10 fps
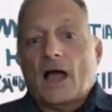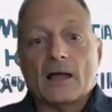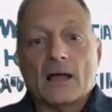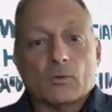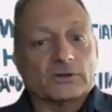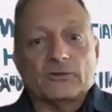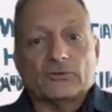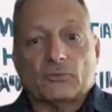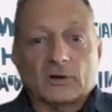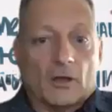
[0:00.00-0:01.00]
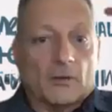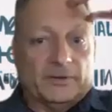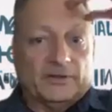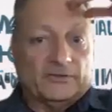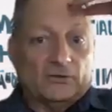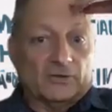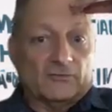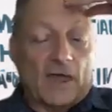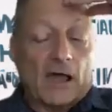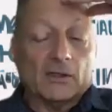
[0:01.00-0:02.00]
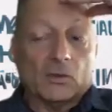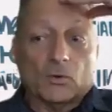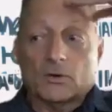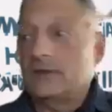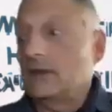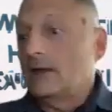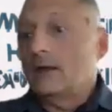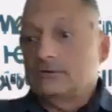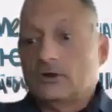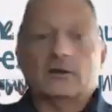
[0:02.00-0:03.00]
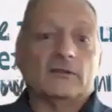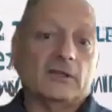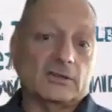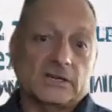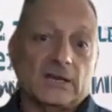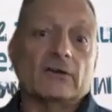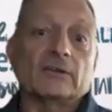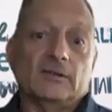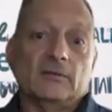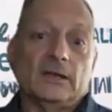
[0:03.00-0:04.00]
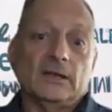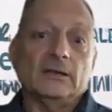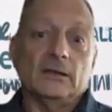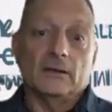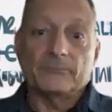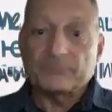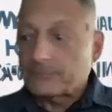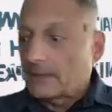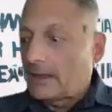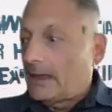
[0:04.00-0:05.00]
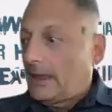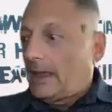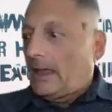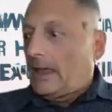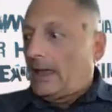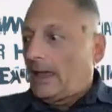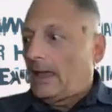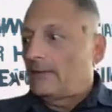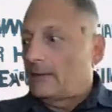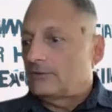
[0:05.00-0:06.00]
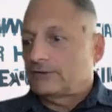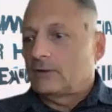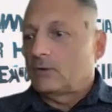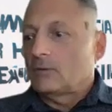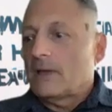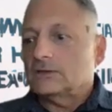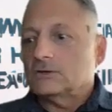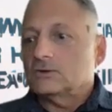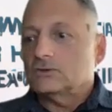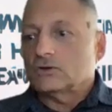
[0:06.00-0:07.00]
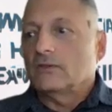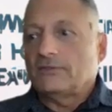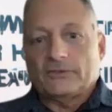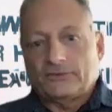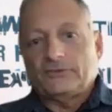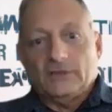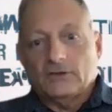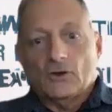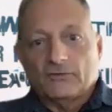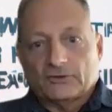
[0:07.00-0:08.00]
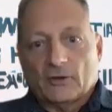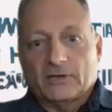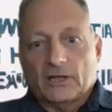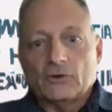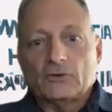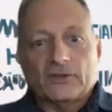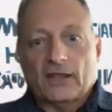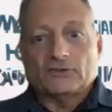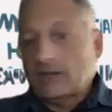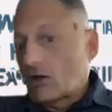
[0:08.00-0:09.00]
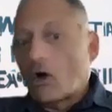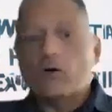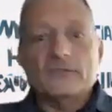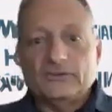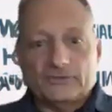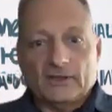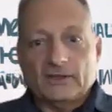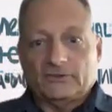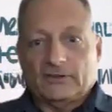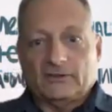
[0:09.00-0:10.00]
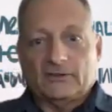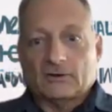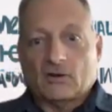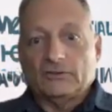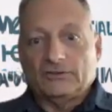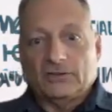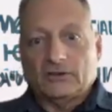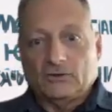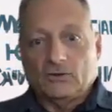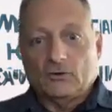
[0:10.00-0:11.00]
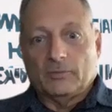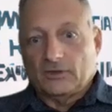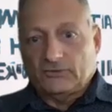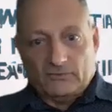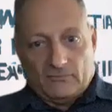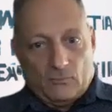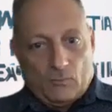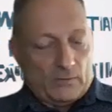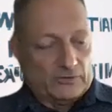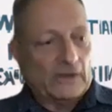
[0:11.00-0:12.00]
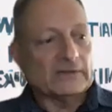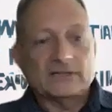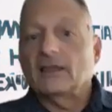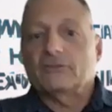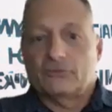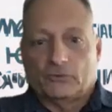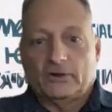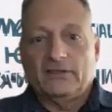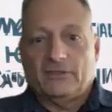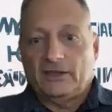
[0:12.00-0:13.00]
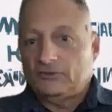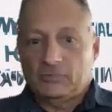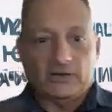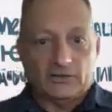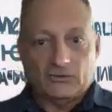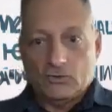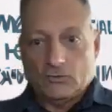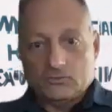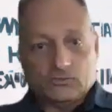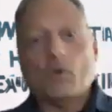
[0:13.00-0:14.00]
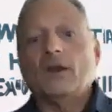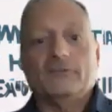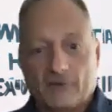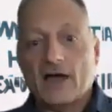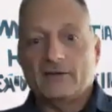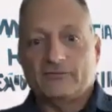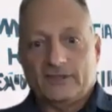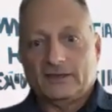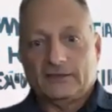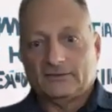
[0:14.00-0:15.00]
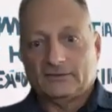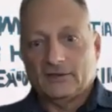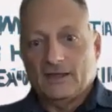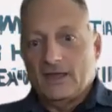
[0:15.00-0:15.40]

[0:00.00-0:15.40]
I worked at this one company in Silicon Valley where I would talk to the engineering team in India, and they would say, well, make sure that the CEO of this company understands like all these things that the technology can do, because we were selling like 3 things, but it could do 25 things.